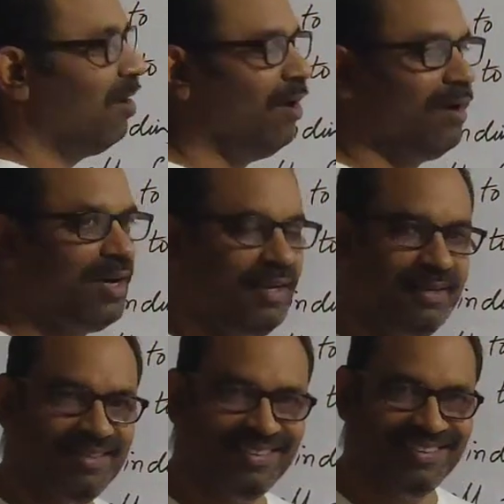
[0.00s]
Alright?
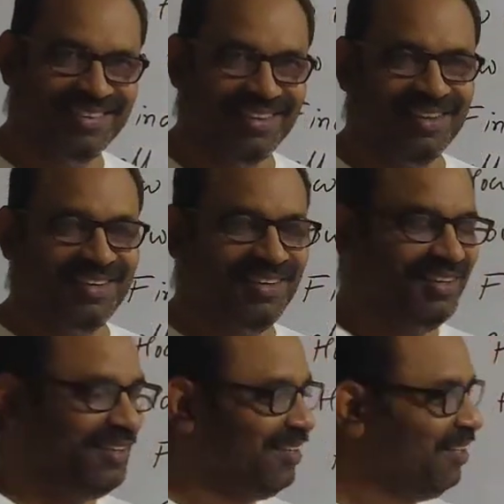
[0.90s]

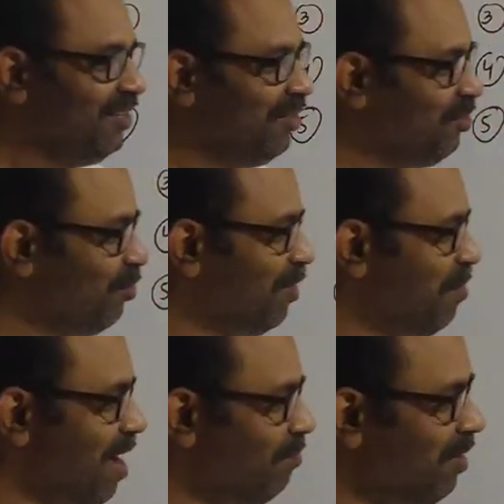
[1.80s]
Do you
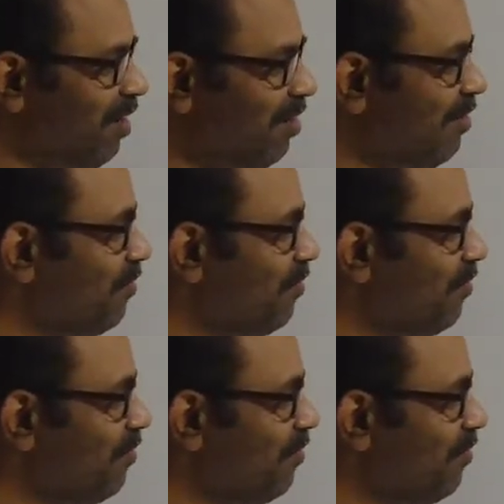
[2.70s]
remember